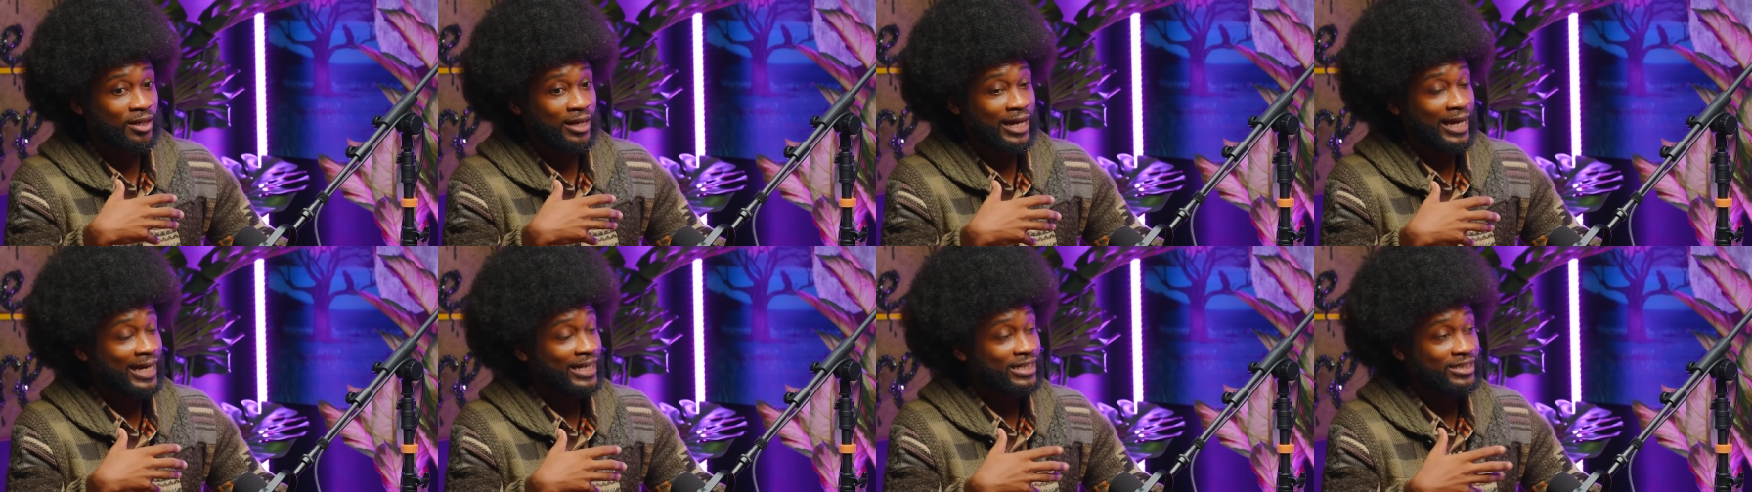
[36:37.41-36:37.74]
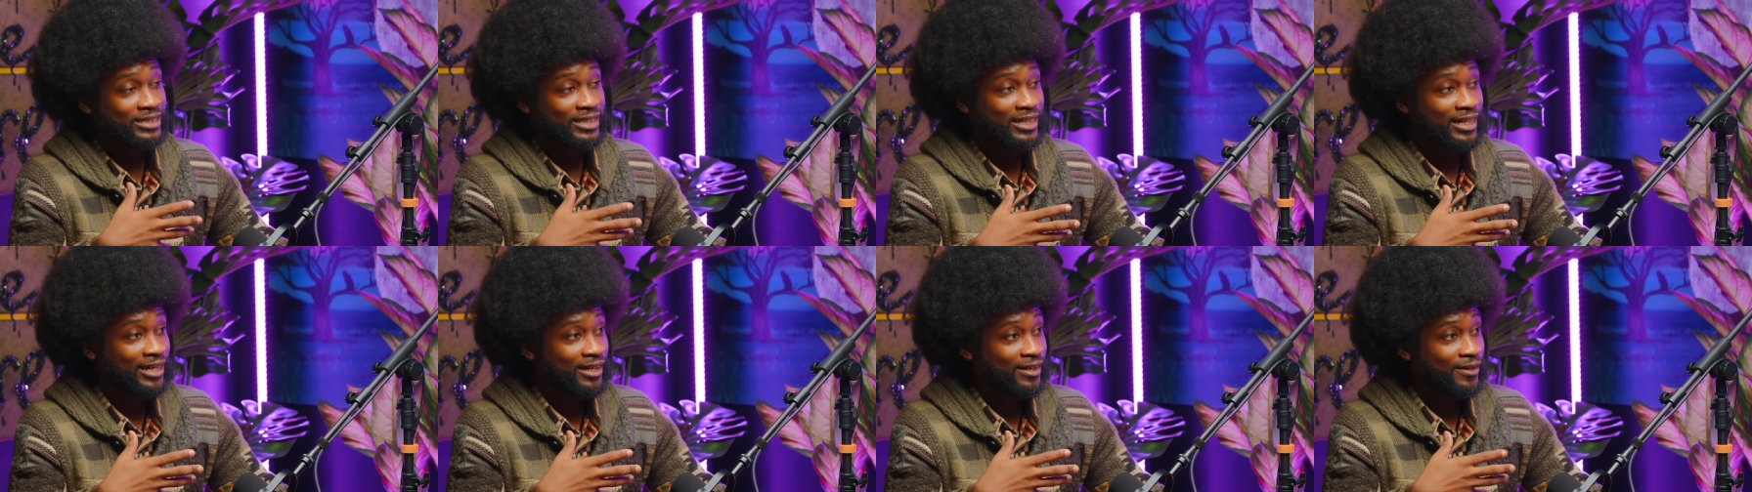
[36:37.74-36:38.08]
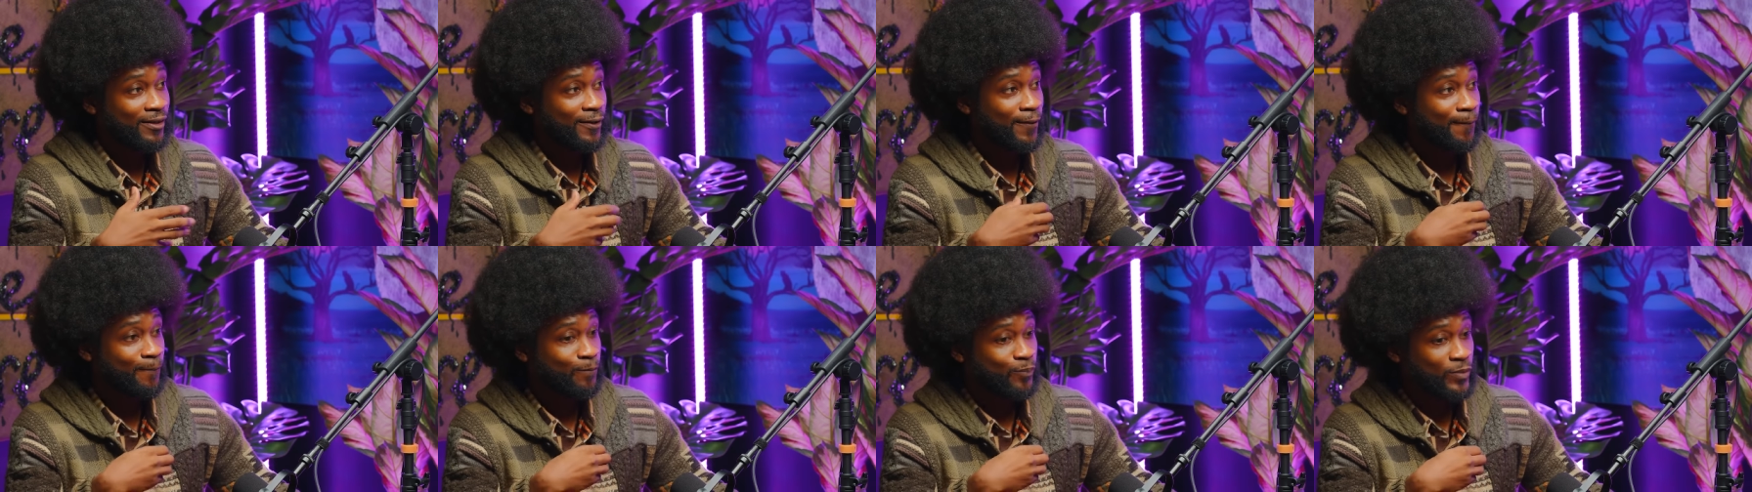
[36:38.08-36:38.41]

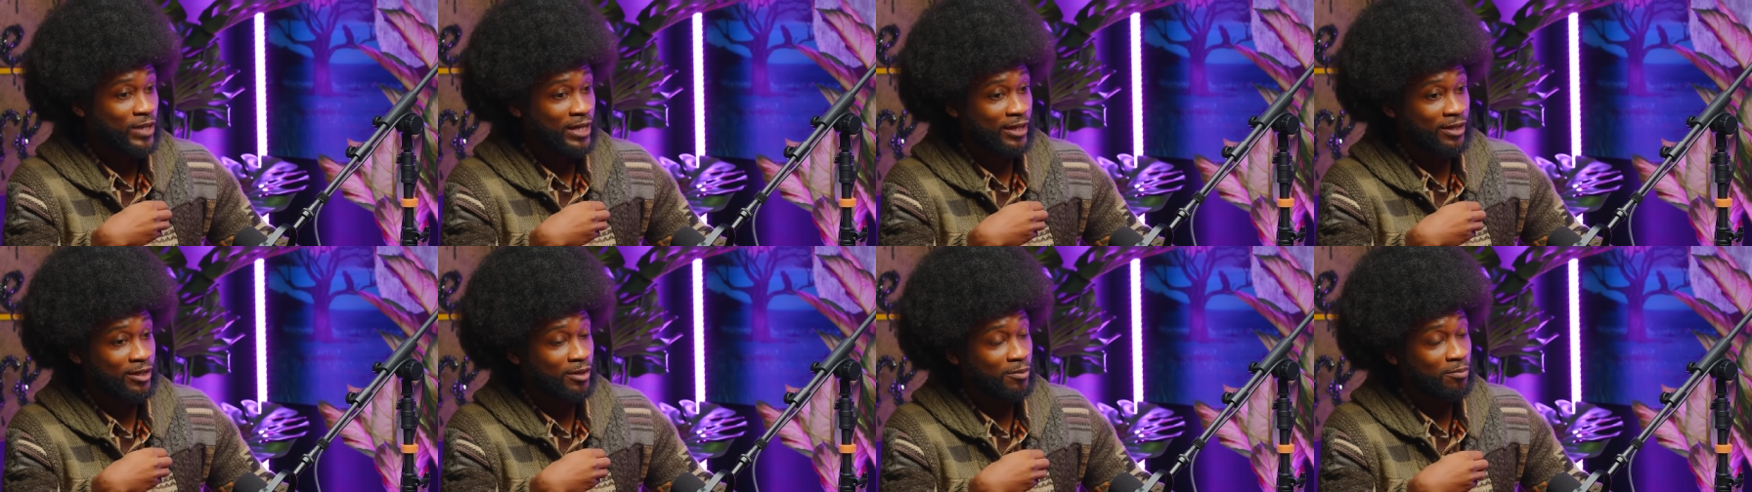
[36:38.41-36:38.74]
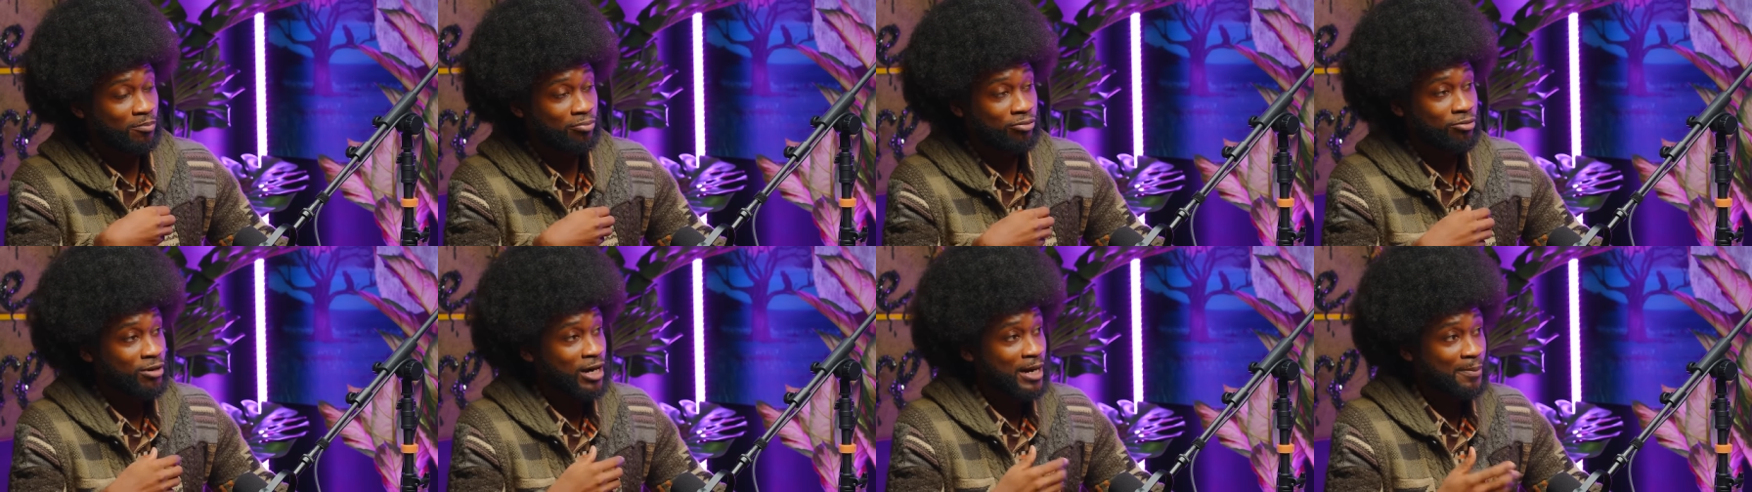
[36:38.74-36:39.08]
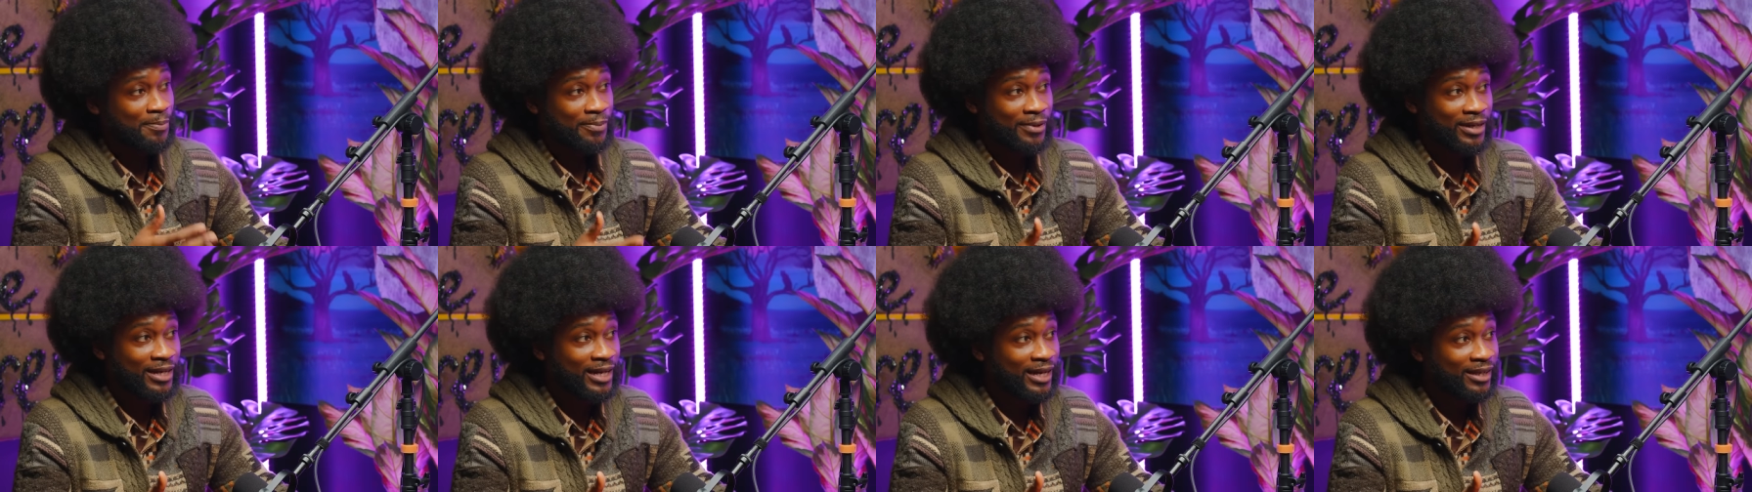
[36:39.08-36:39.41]
antenna that can
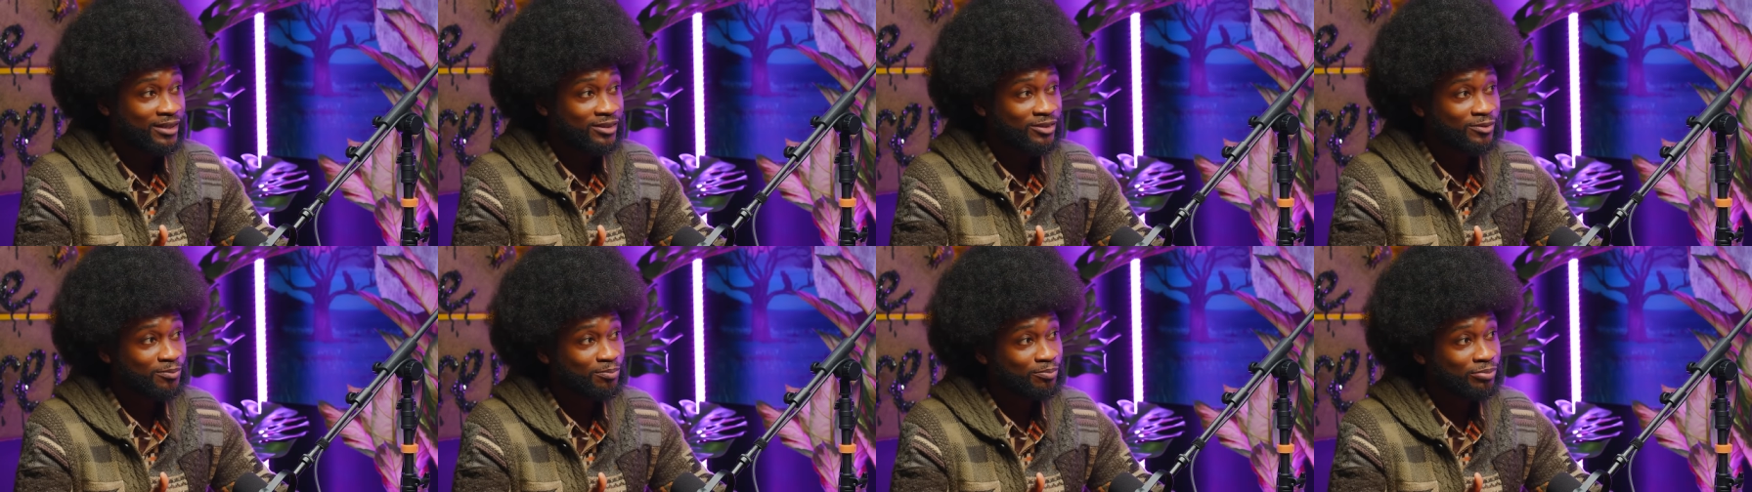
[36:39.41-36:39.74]
propagate